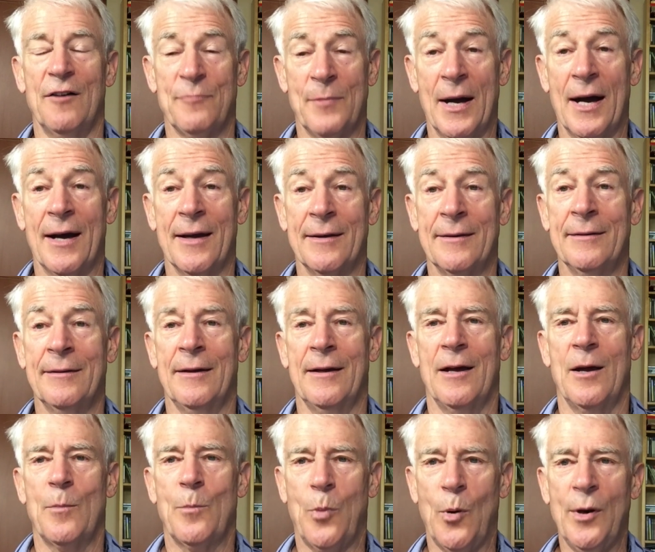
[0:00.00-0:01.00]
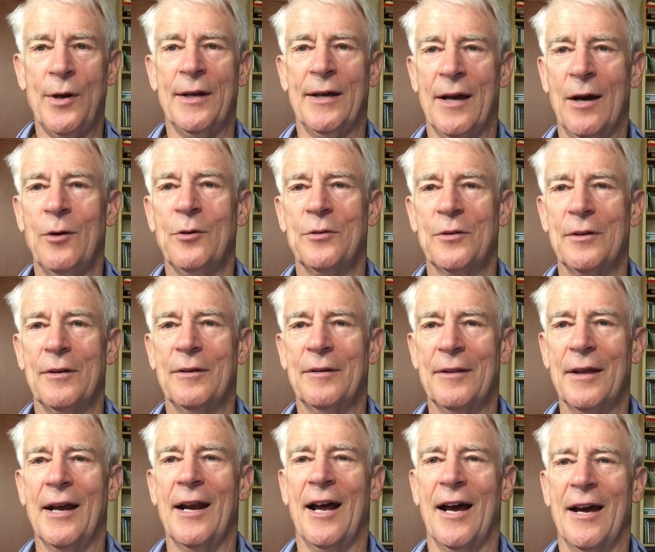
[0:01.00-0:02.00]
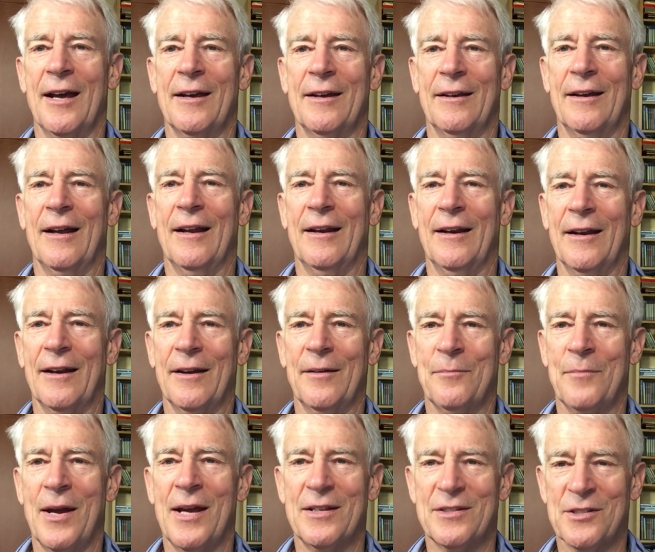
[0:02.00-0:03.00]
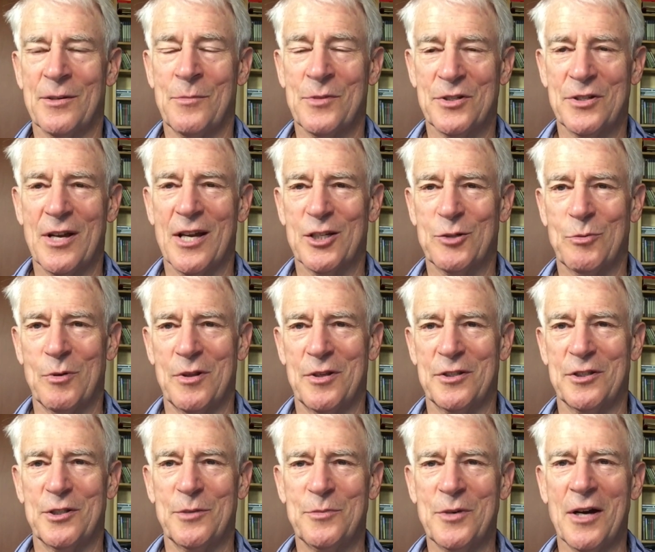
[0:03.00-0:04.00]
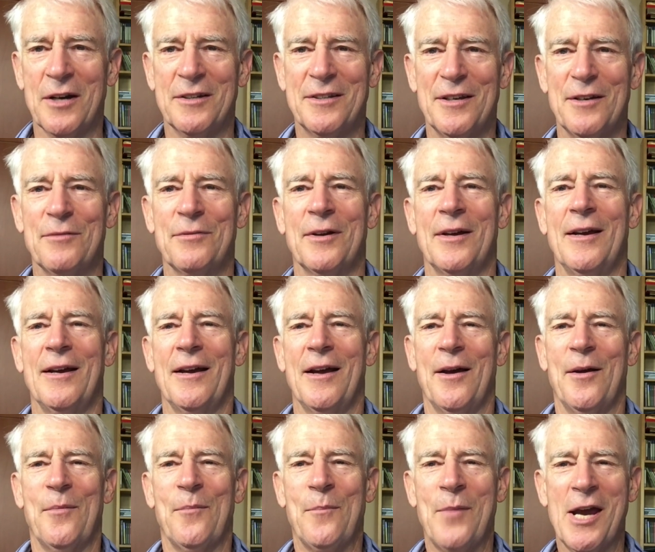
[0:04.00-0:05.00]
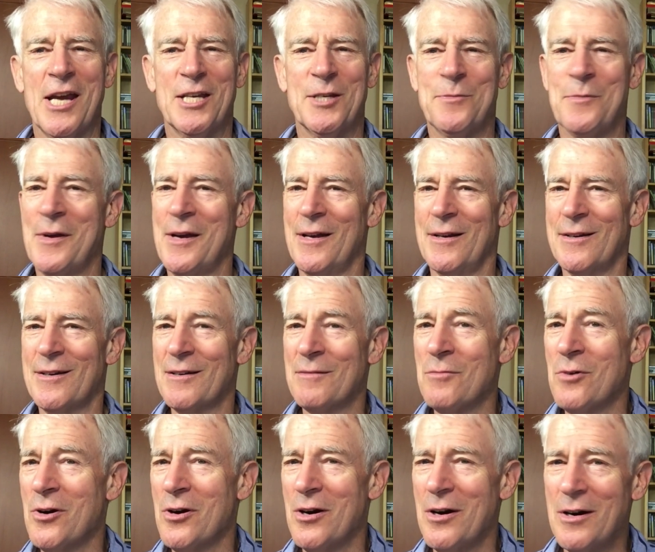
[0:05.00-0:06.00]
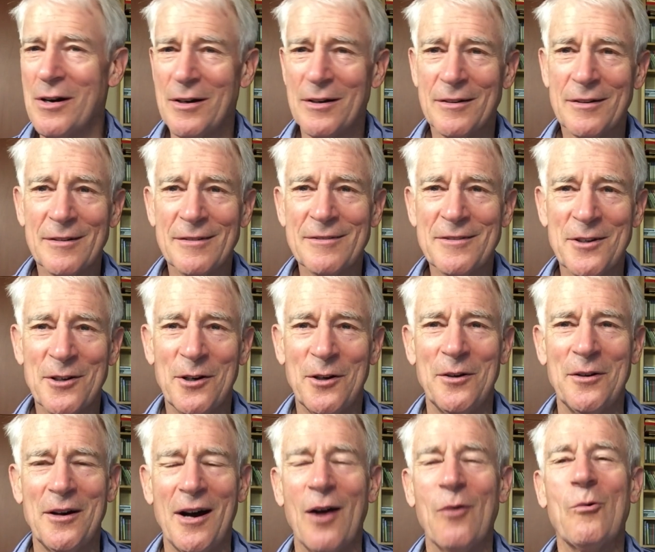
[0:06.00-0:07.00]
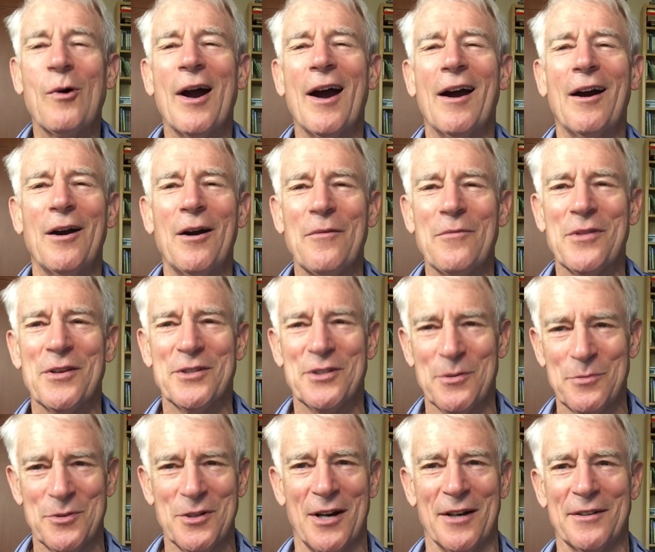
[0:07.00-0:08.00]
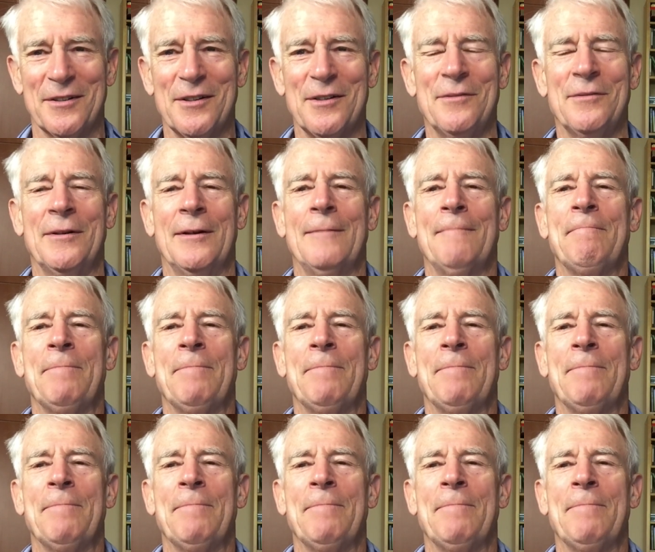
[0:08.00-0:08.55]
of mine pointing out that I made some mistakes with subjunctive makes me a little more, you know, aware of the subjunctive.